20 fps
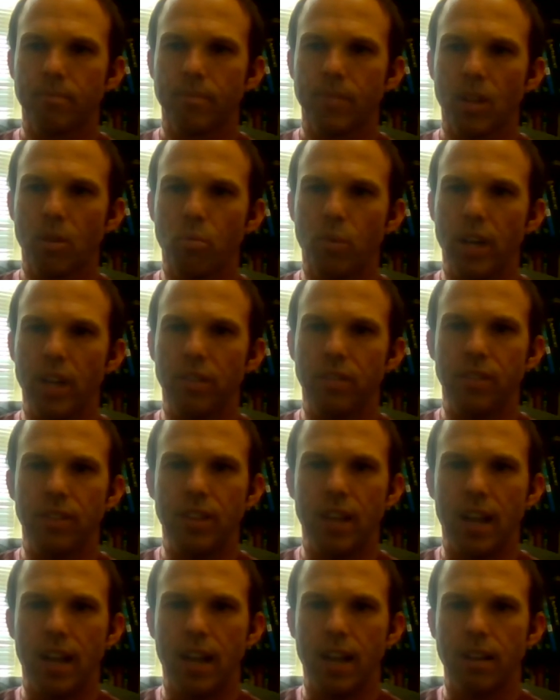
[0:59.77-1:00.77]
with
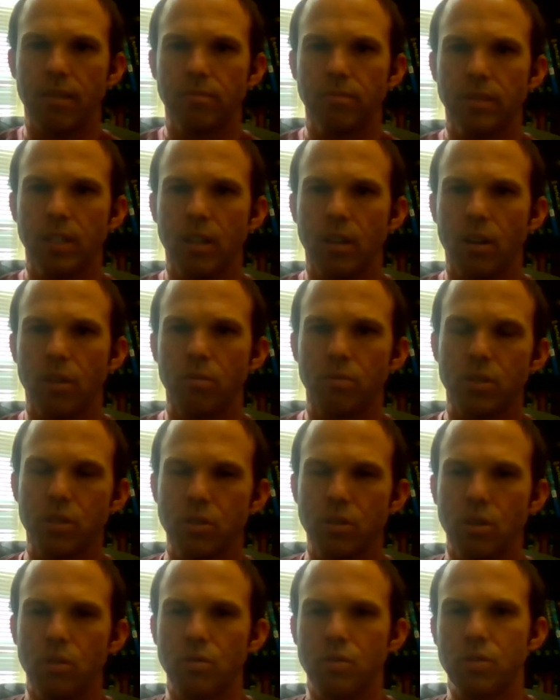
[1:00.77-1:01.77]

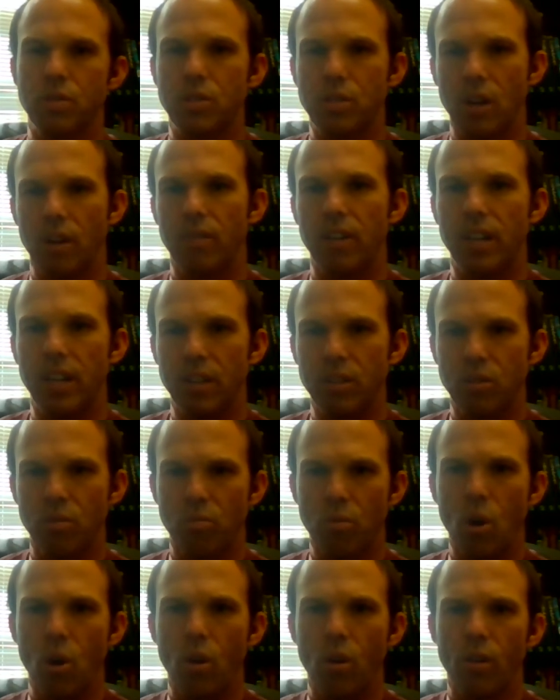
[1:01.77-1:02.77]
students serving as a
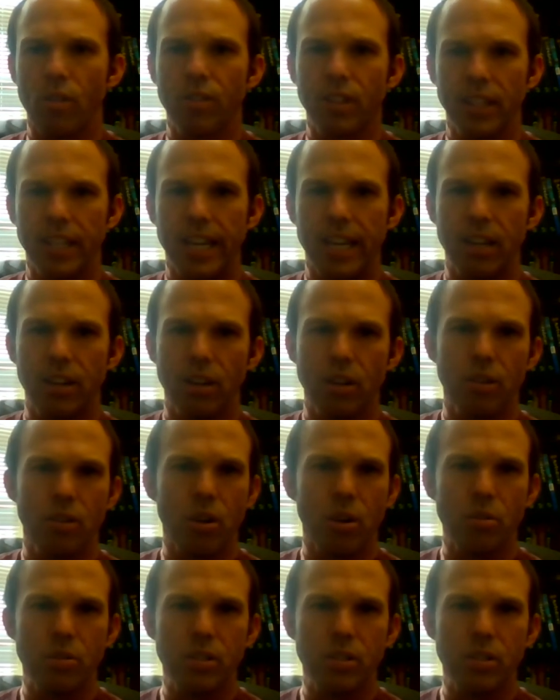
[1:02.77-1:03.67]
role of a leader, note